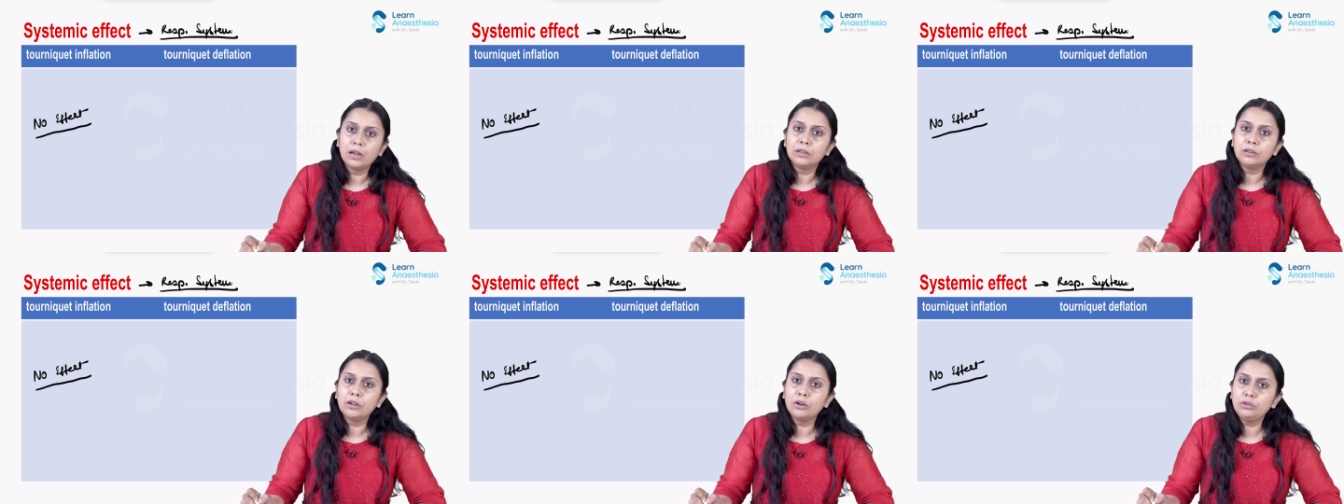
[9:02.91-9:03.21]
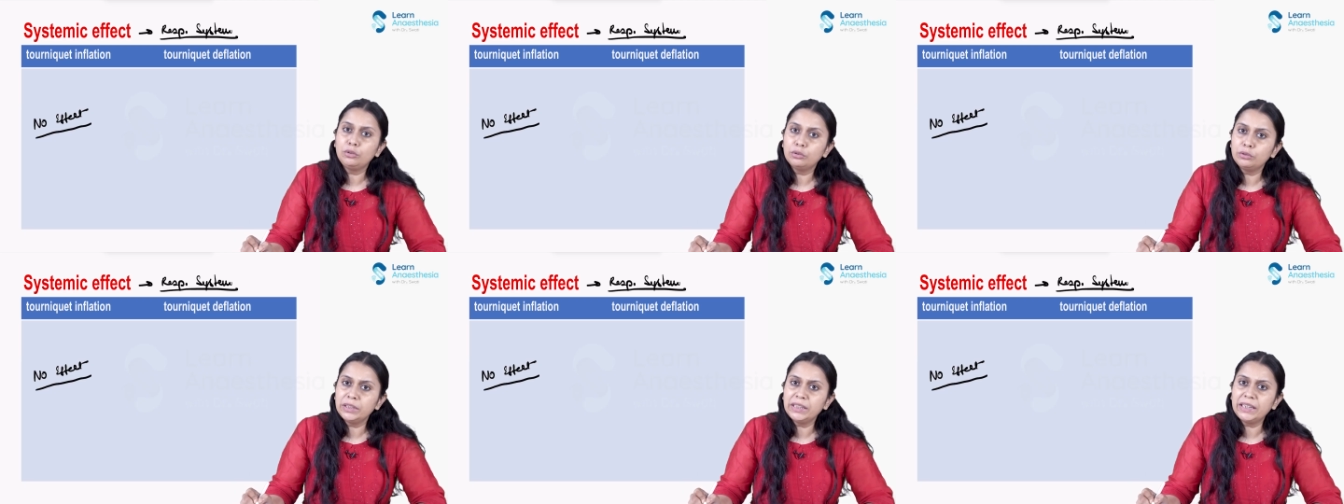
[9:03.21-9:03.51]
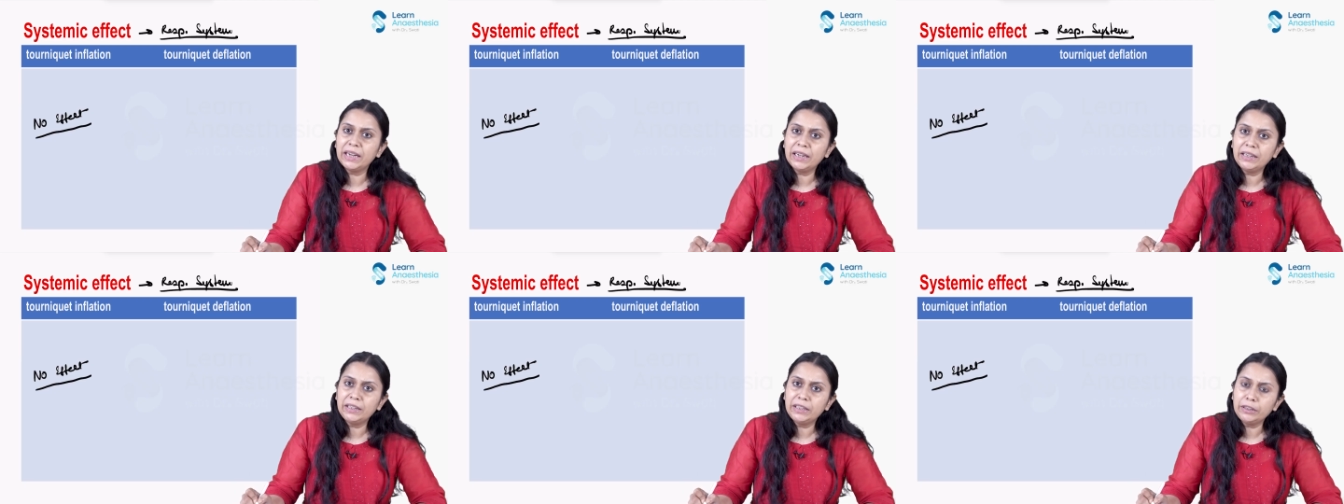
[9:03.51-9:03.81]
Now,
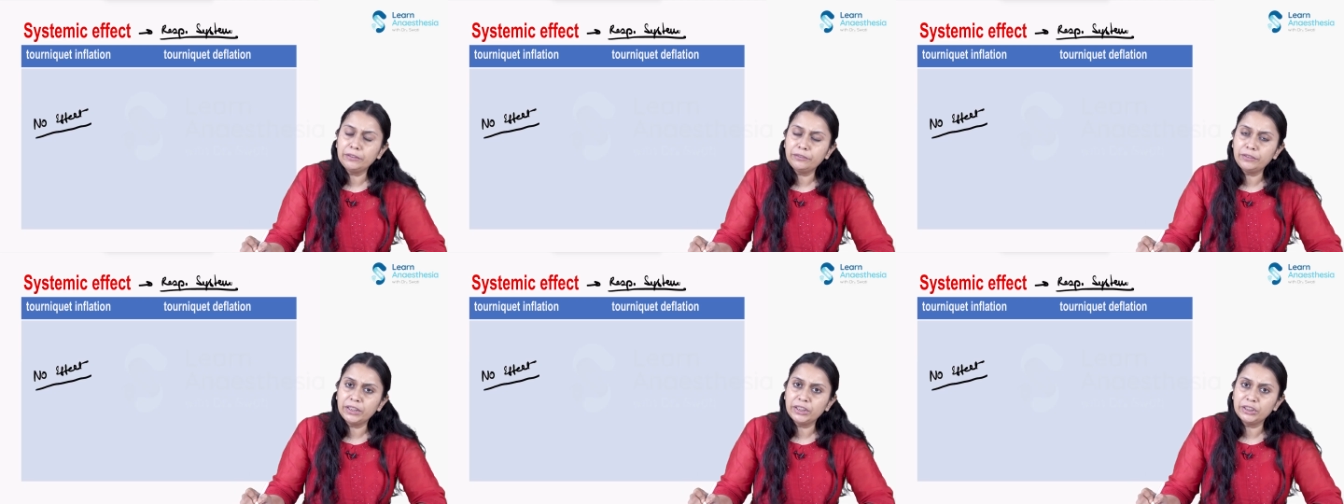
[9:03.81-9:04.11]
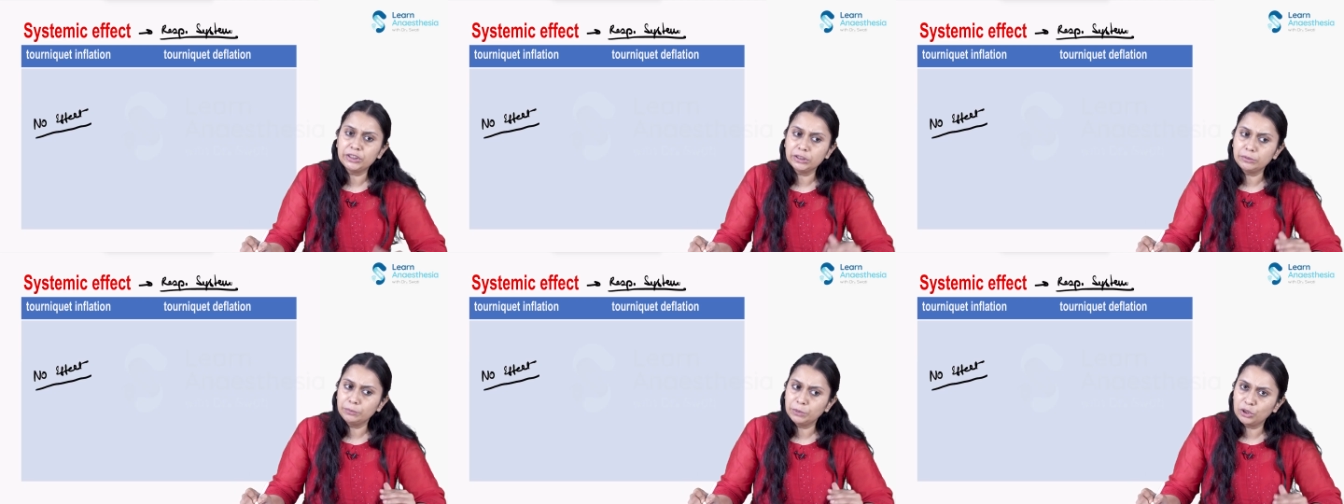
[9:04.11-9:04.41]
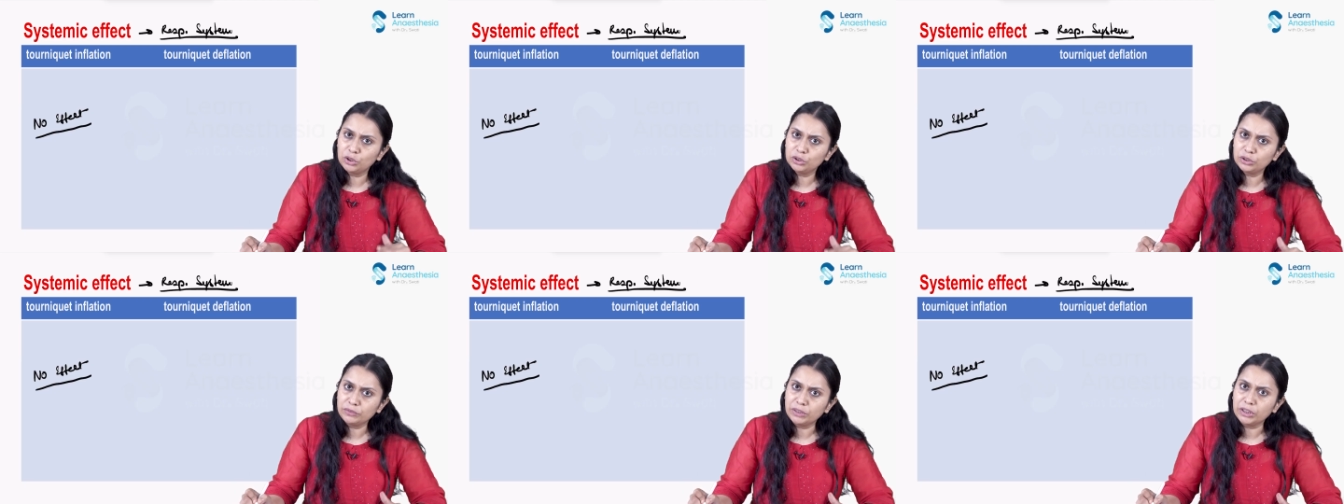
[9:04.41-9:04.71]
tourniquet deflation,
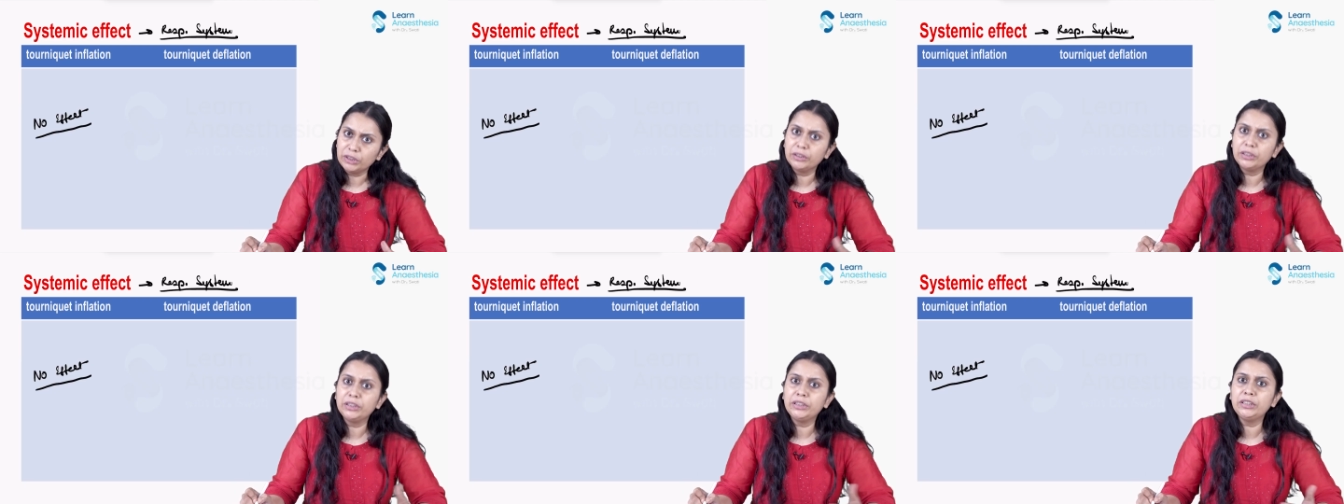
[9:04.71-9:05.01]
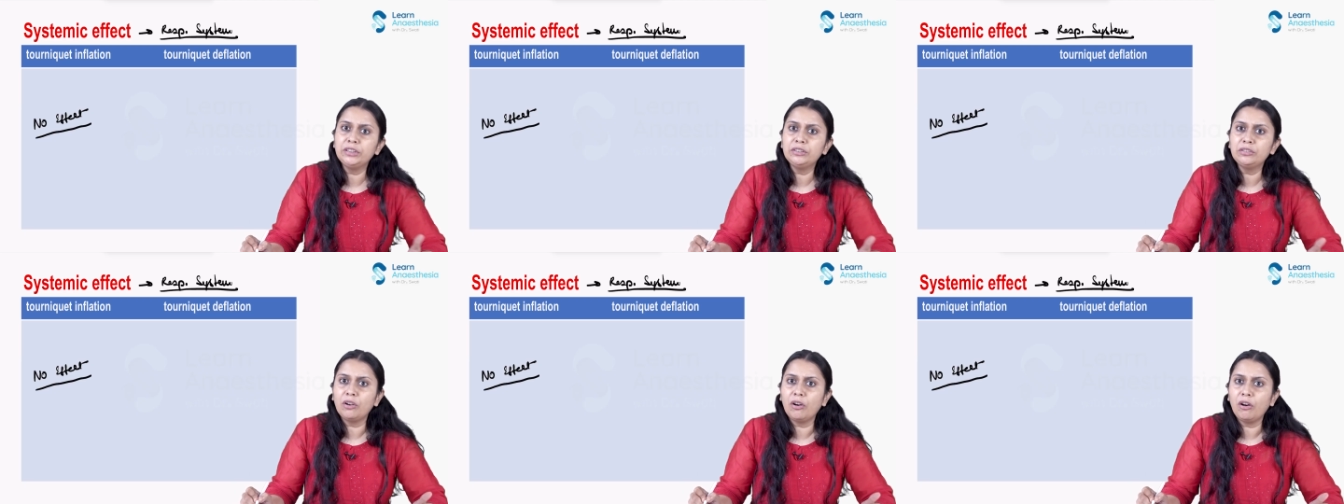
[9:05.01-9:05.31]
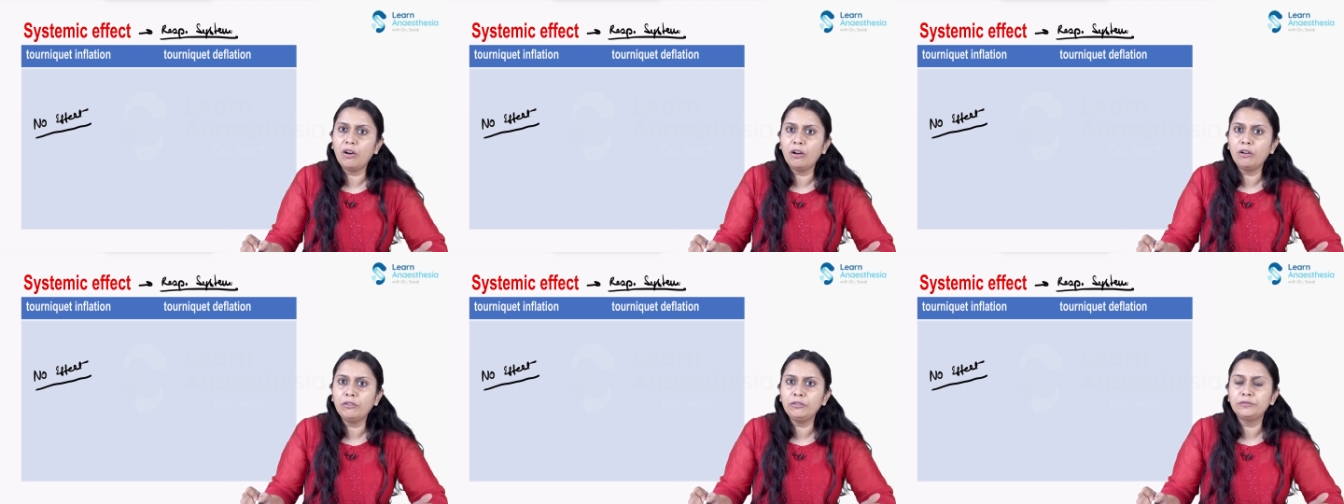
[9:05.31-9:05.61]
because of the release
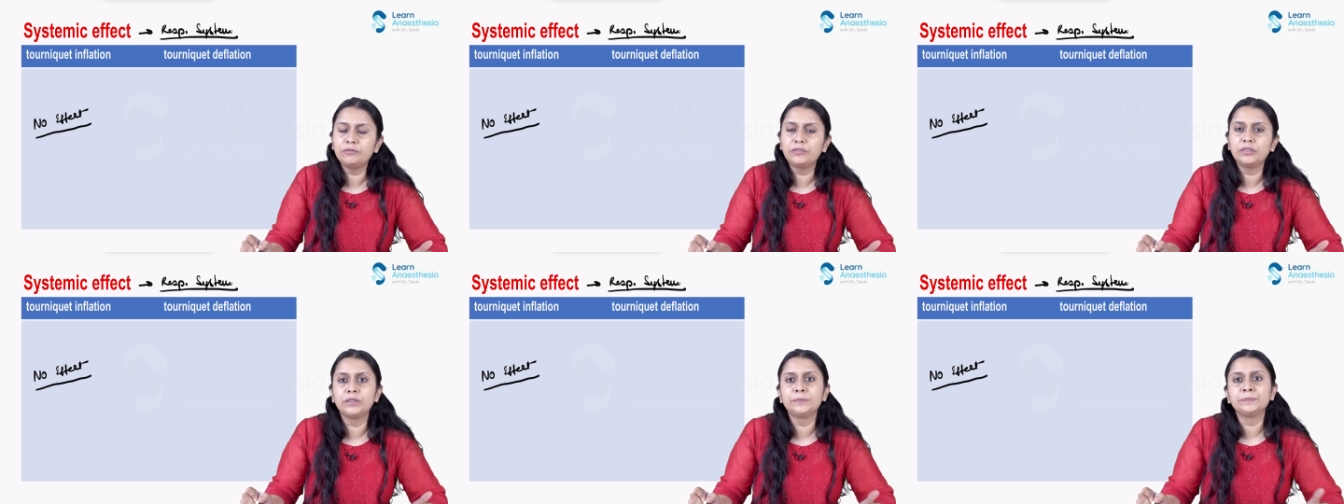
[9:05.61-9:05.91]
of